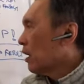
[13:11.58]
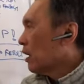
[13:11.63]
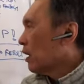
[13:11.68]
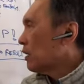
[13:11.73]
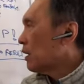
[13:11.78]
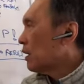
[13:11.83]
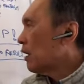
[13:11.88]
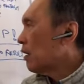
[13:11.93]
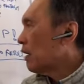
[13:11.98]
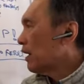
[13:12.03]

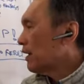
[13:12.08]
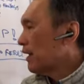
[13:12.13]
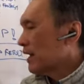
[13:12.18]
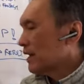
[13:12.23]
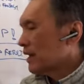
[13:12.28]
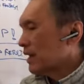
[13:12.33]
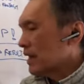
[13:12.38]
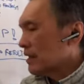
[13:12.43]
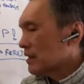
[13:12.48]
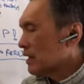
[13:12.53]
Now,
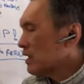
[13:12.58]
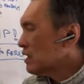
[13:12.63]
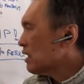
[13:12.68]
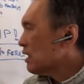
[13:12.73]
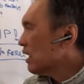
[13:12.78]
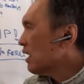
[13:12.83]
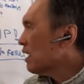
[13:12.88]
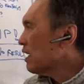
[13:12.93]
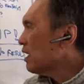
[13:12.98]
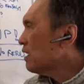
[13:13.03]
like as this
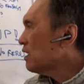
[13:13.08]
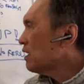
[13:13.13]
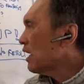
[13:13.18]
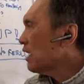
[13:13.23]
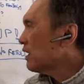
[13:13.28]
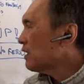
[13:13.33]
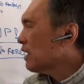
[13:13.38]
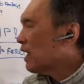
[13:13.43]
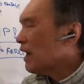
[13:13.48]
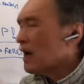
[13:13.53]
Heng
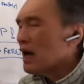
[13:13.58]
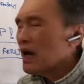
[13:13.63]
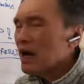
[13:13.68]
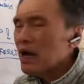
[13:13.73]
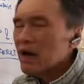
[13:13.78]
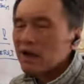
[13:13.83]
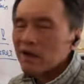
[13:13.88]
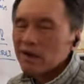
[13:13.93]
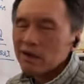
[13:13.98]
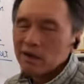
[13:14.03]
and Ha,